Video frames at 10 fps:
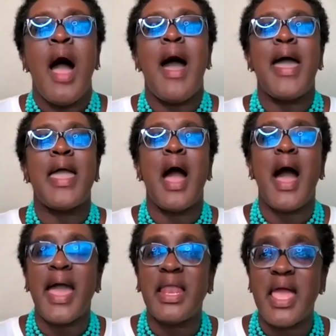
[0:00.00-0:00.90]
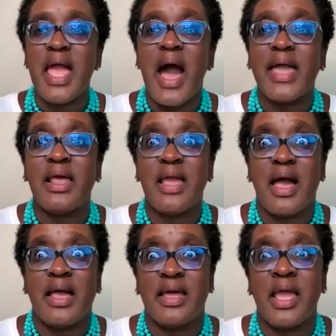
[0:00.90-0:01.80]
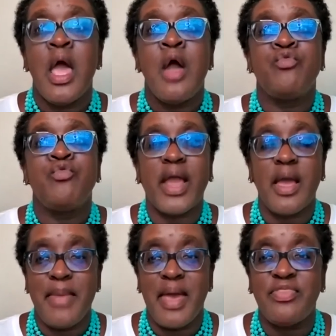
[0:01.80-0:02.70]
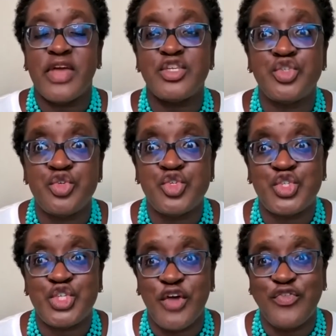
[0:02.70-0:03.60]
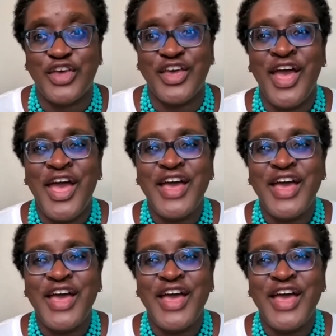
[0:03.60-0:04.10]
I highly, highly, highly recommend that you shift